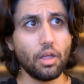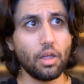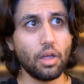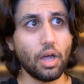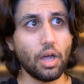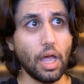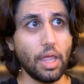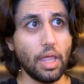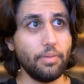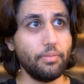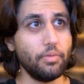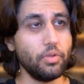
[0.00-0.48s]

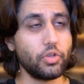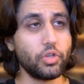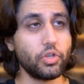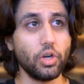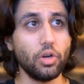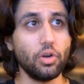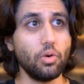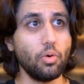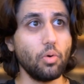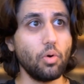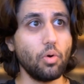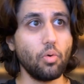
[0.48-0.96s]
I
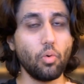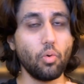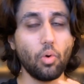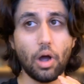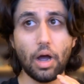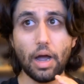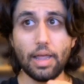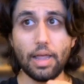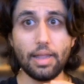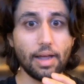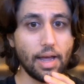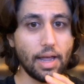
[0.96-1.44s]
so
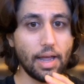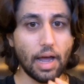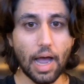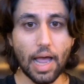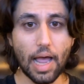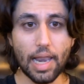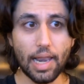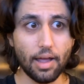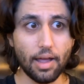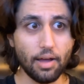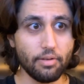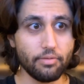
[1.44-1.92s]
I, I, I
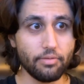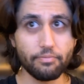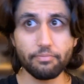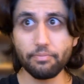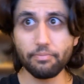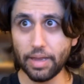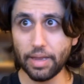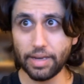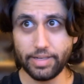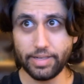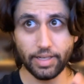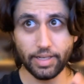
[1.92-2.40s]
love
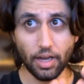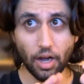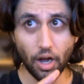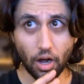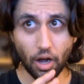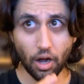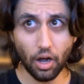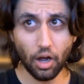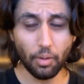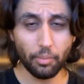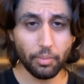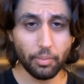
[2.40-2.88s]
painting
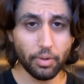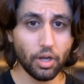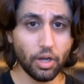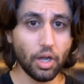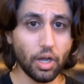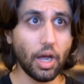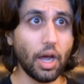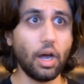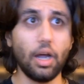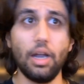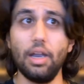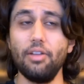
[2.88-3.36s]

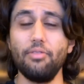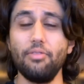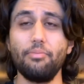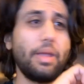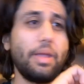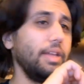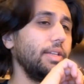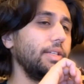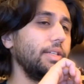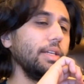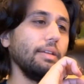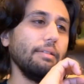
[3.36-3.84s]
armor. I love
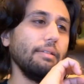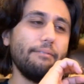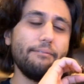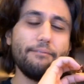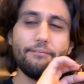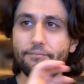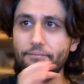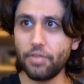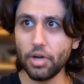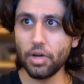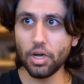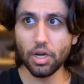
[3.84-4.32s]
painting
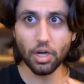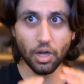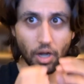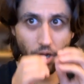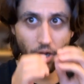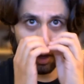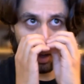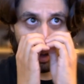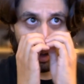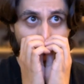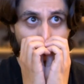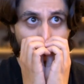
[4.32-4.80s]

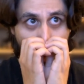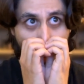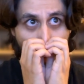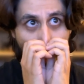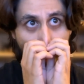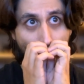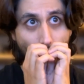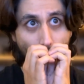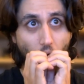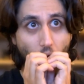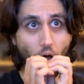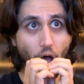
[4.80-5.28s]
fur.
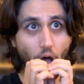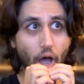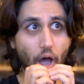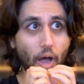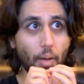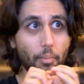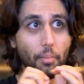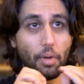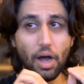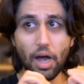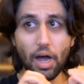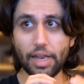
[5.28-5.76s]

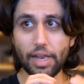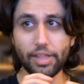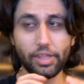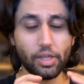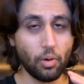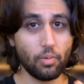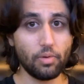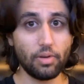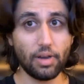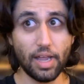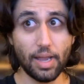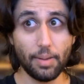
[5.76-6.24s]
Um, I
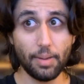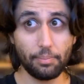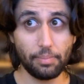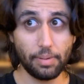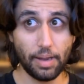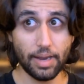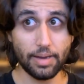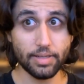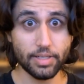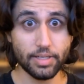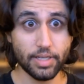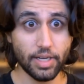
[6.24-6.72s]
don't like
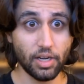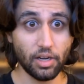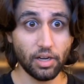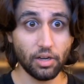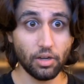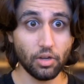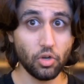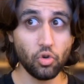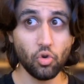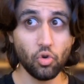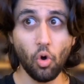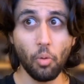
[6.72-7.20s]
painting
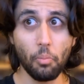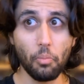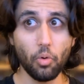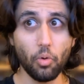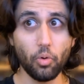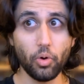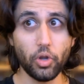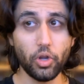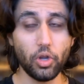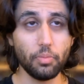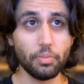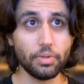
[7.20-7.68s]
normal
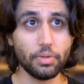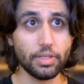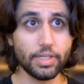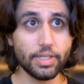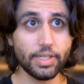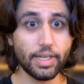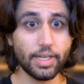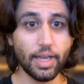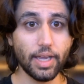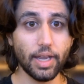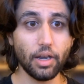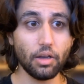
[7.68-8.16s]
human
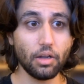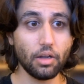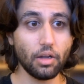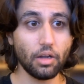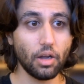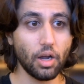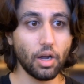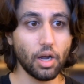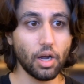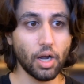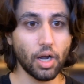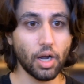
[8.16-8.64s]
skin.
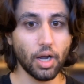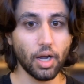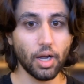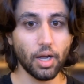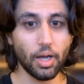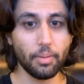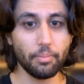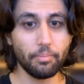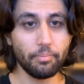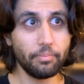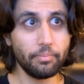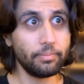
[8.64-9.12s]

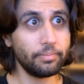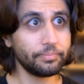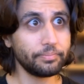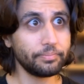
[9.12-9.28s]
Um,